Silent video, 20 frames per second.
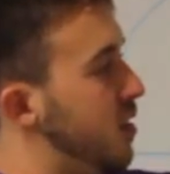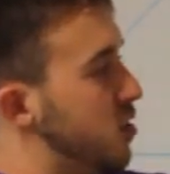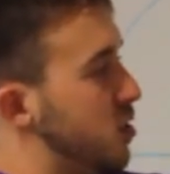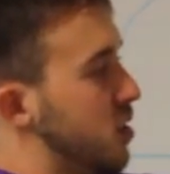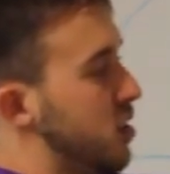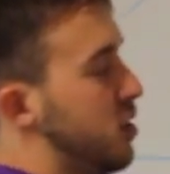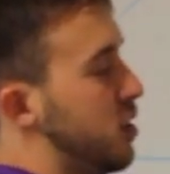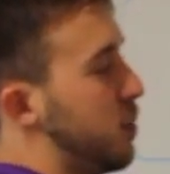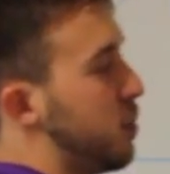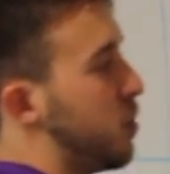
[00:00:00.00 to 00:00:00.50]
There's
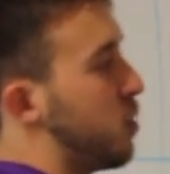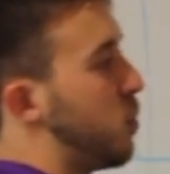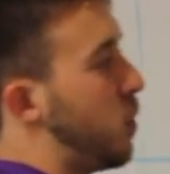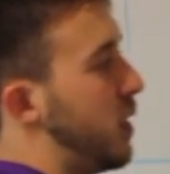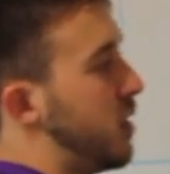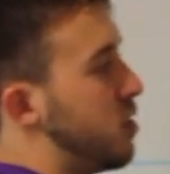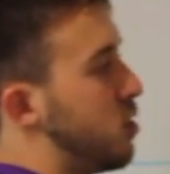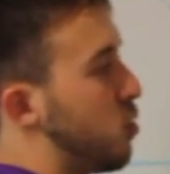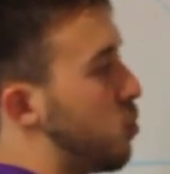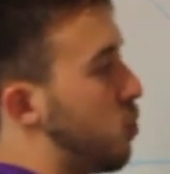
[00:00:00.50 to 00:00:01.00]
a simpler
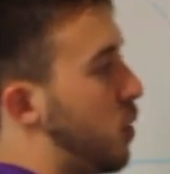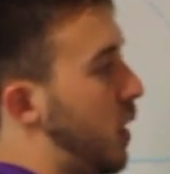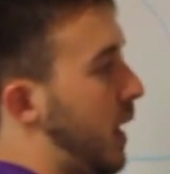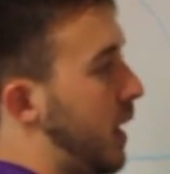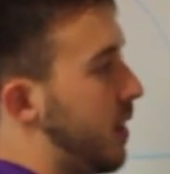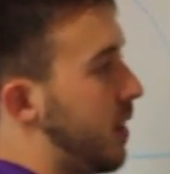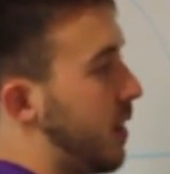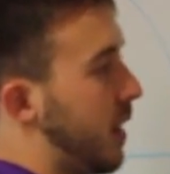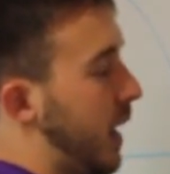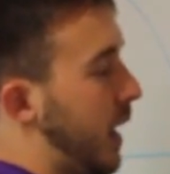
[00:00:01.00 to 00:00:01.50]
way to
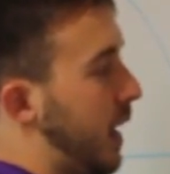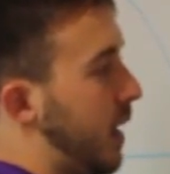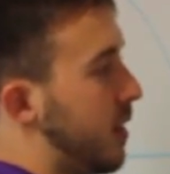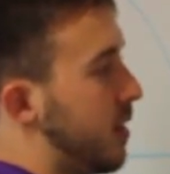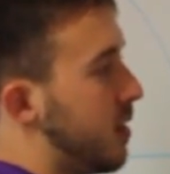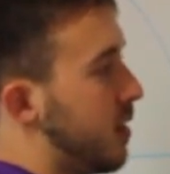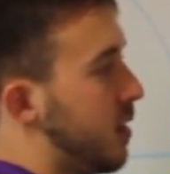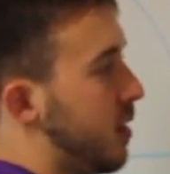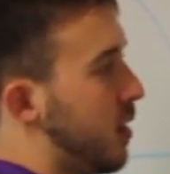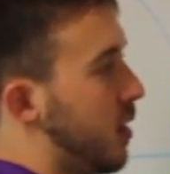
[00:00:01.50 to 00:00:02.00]
write
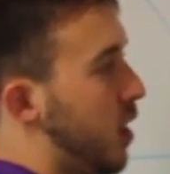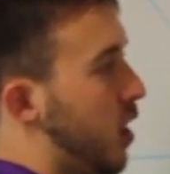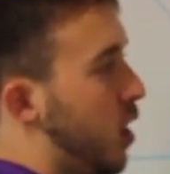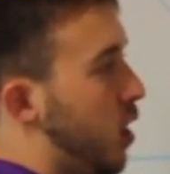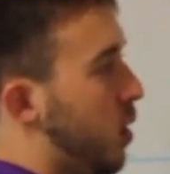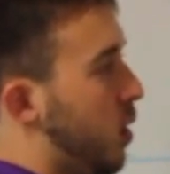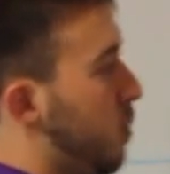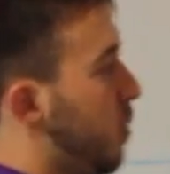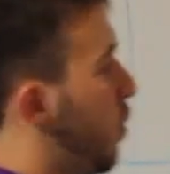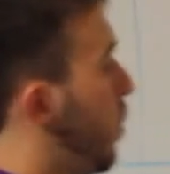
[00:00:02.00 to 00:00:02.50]
that,
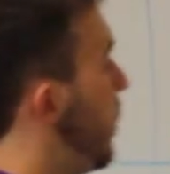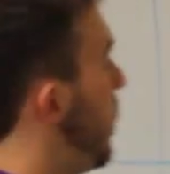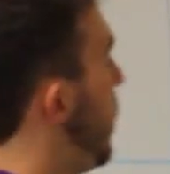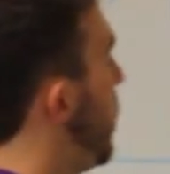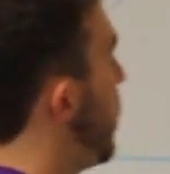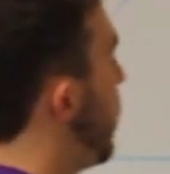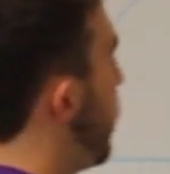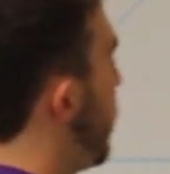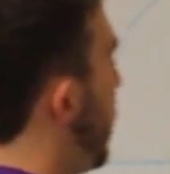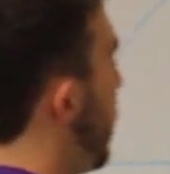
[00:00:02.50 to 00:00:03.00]
but we
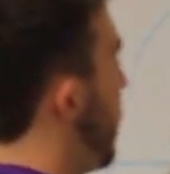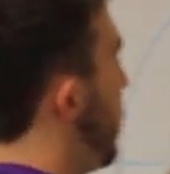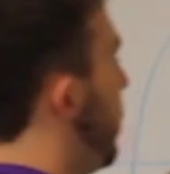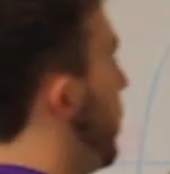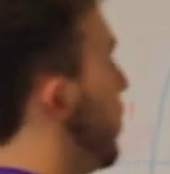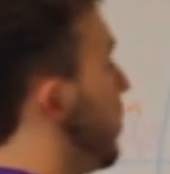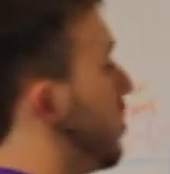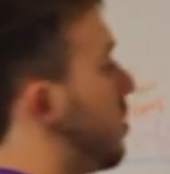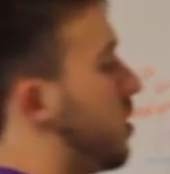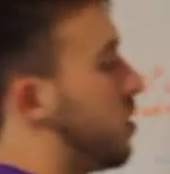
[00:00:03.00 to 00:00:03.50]
need to know about the
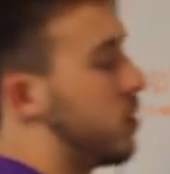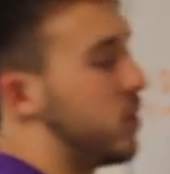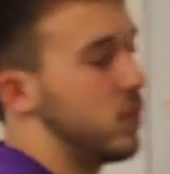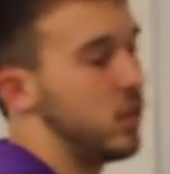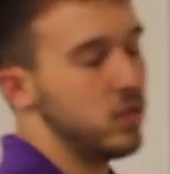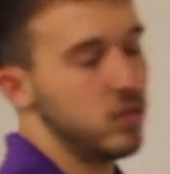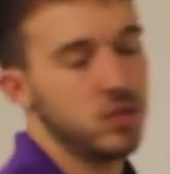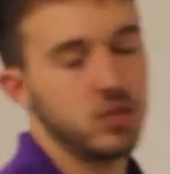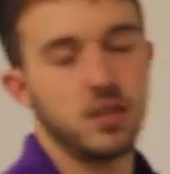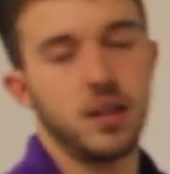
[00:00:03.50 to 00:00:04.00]
unit circle to
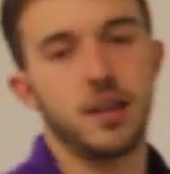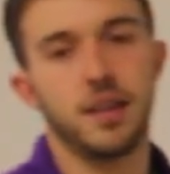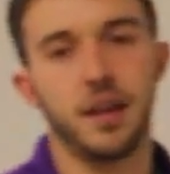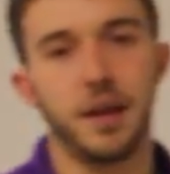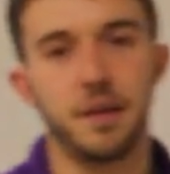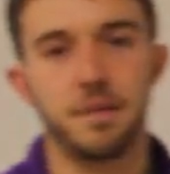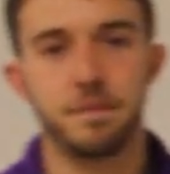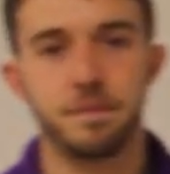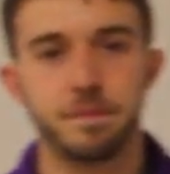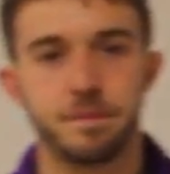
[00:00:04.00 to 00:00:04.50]
understand
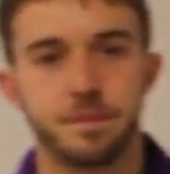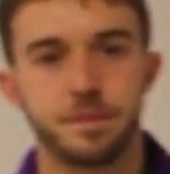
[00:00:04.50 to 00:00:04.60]
that.